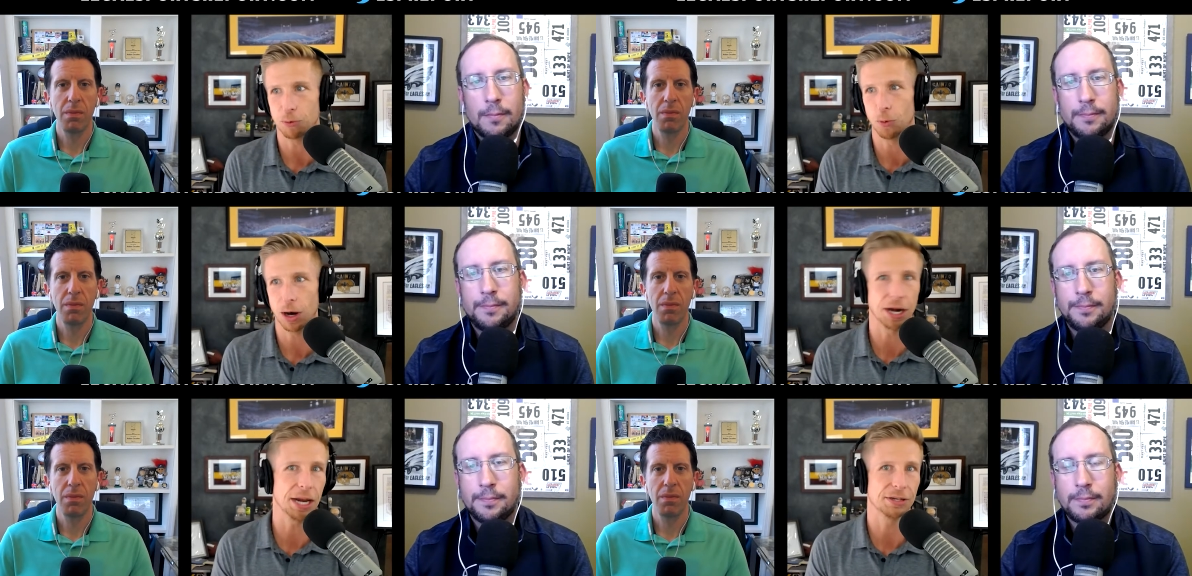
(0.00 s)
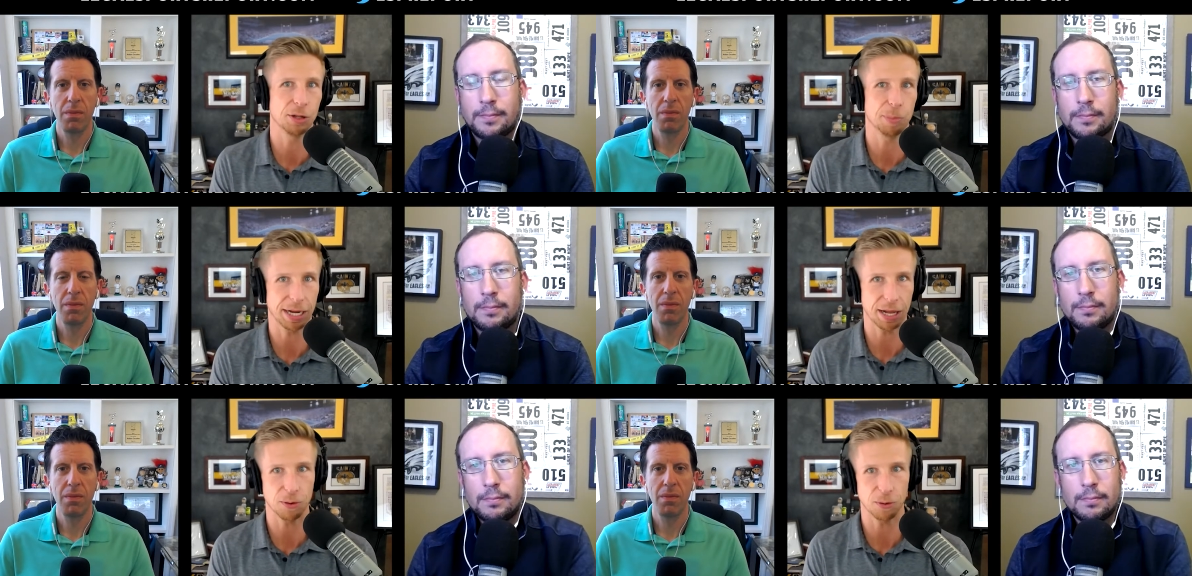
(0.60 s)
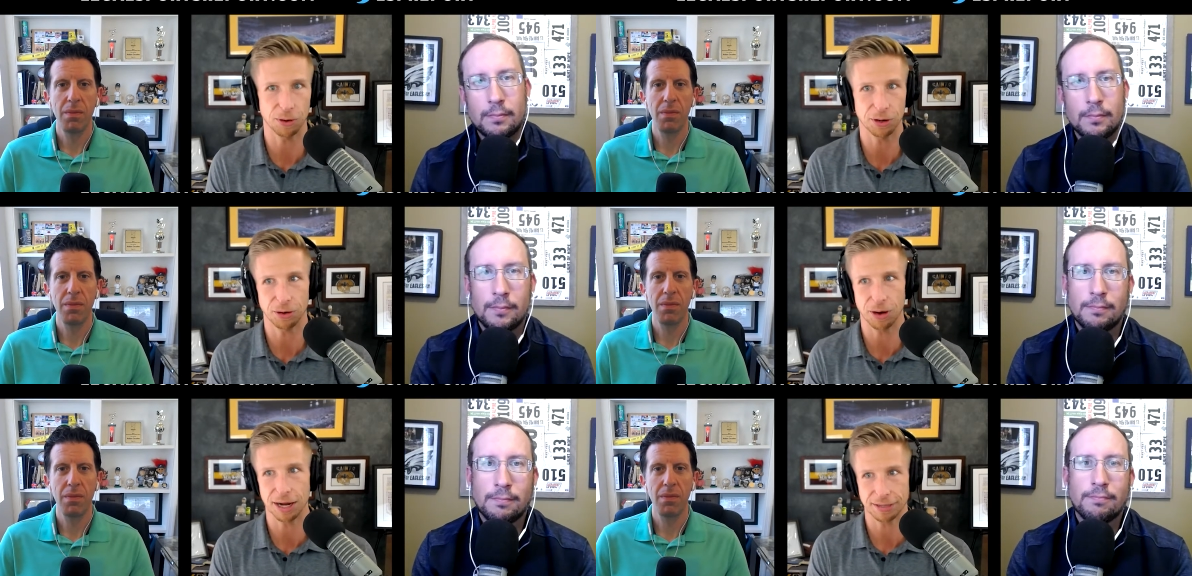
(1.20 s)
Speaker 1: Where it is on the pecking order in the
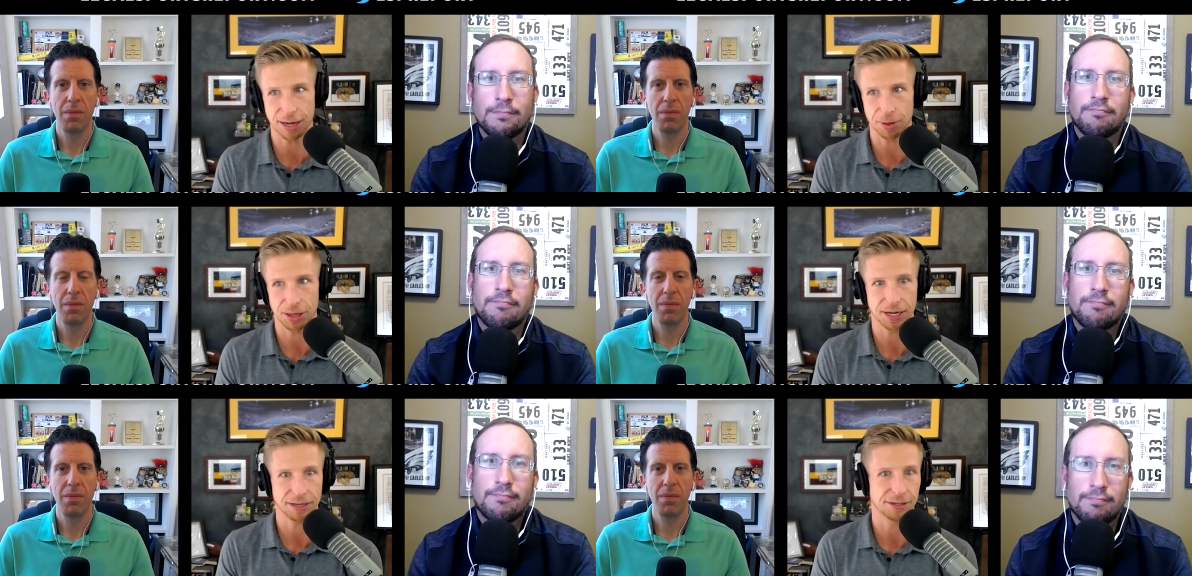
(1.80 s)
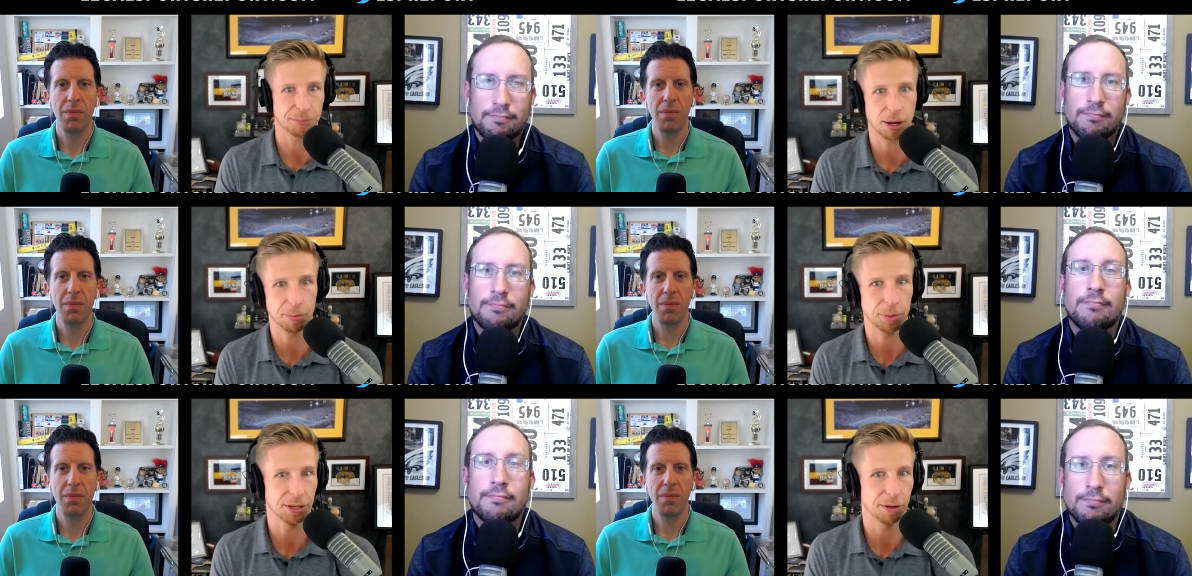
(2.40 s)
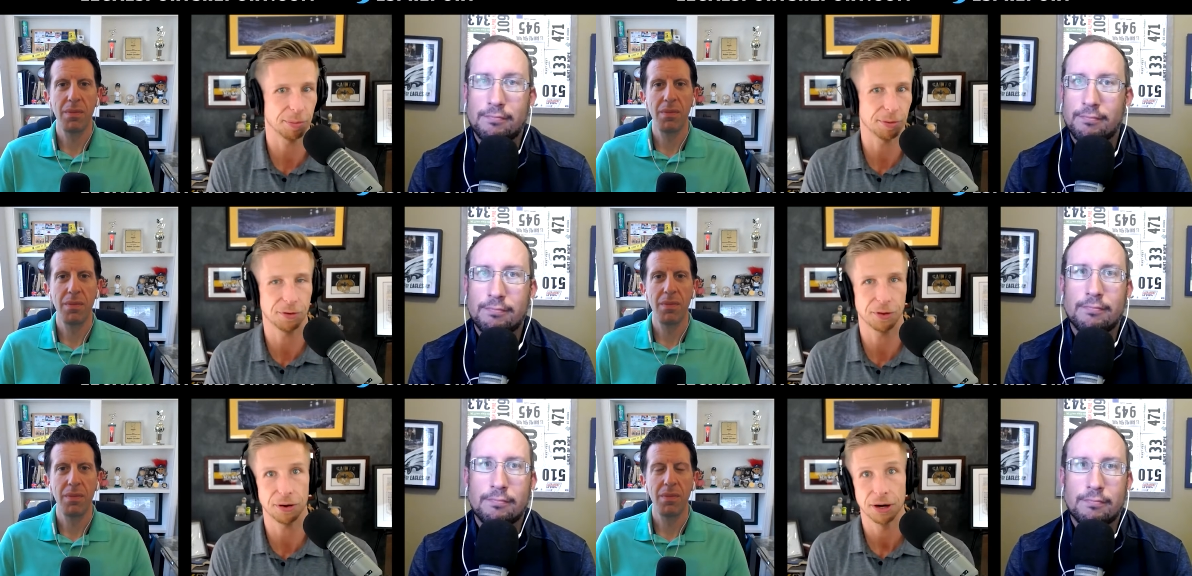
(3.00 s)
grand scheme of things, probably a little bit
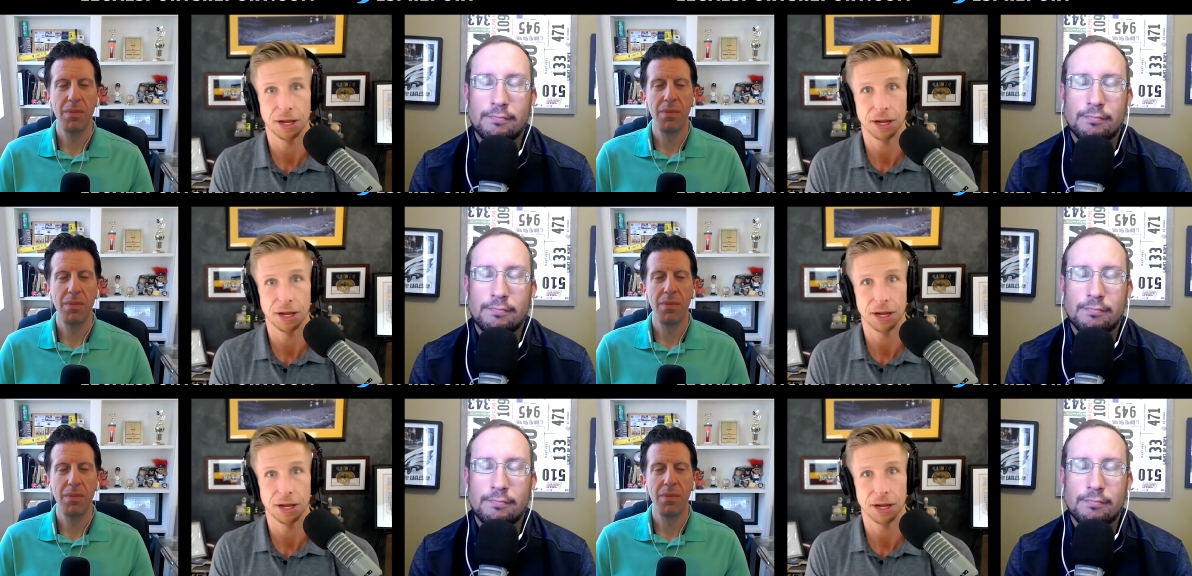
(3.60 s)
further